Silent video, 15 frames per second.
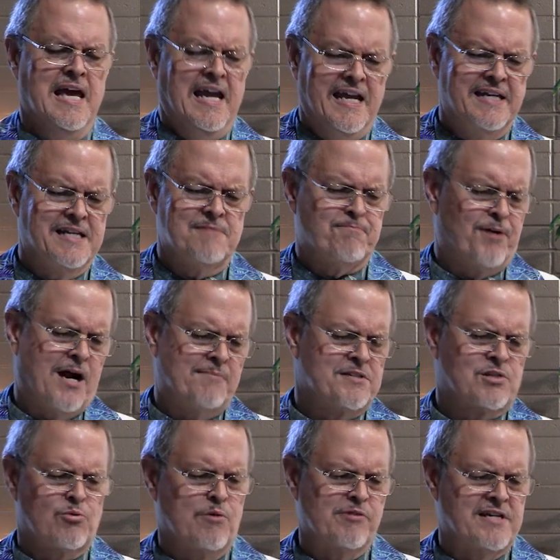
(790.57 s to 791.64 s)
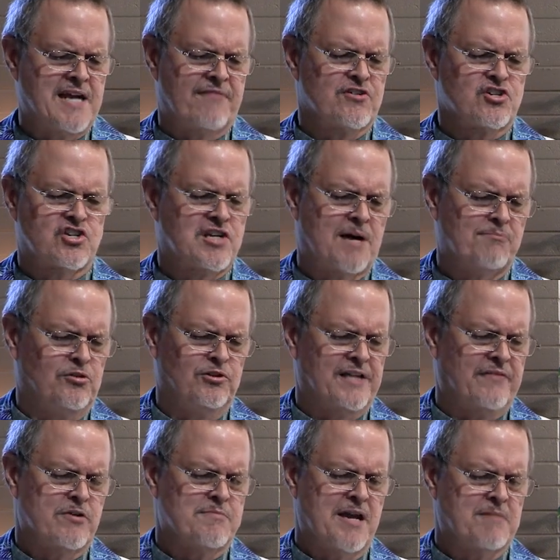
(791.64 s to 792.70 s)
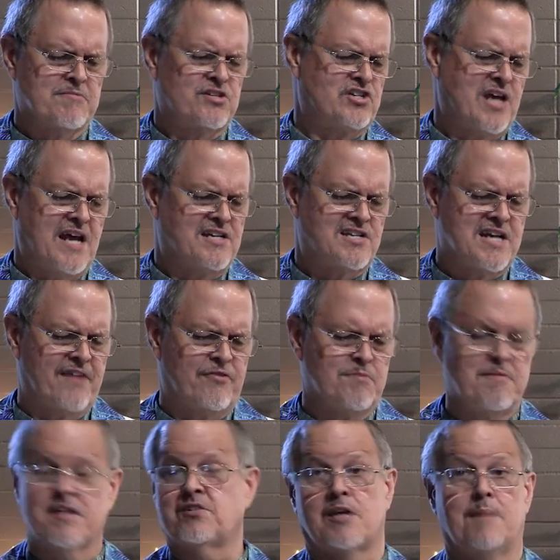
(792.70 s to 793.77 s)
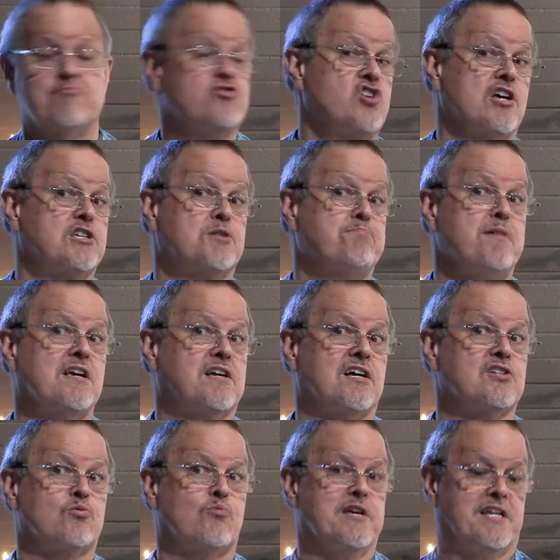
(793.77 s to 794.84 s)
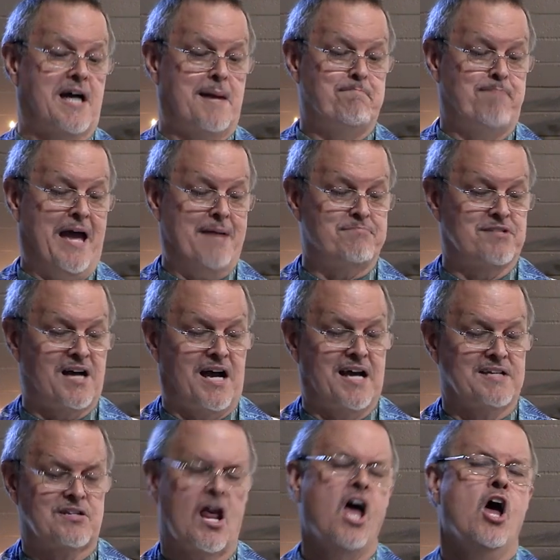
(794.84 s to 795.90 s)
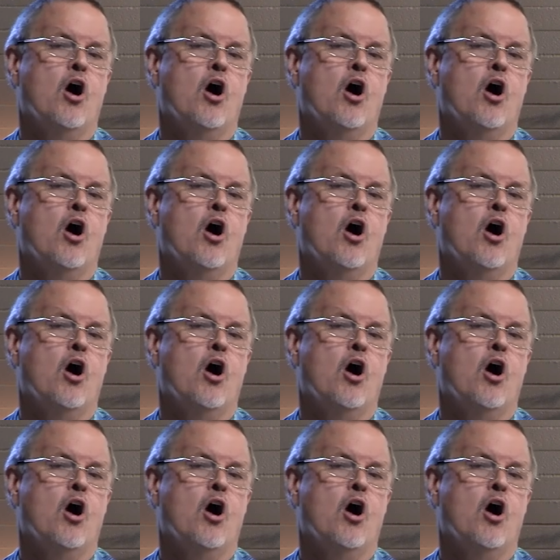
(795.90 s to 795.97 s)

He didn't promise we would never stumble, never make mistakes, never mess up just because we got baptized